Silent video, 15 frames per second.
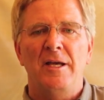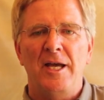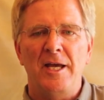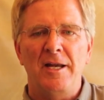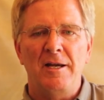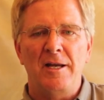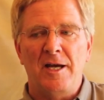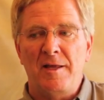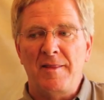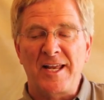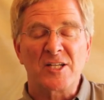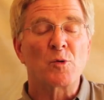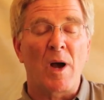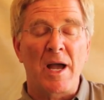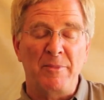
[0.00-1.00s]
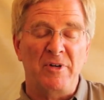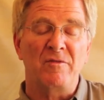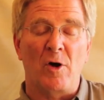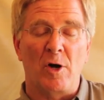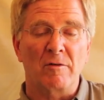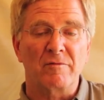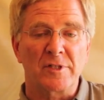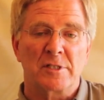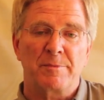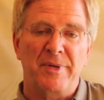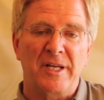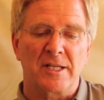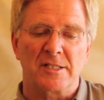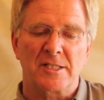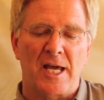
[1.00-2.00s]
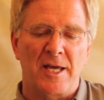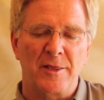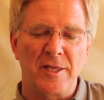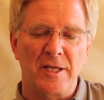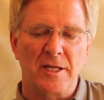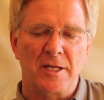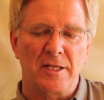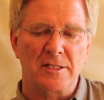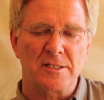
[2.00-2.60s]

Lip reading: And that's why I'm involved, is because I think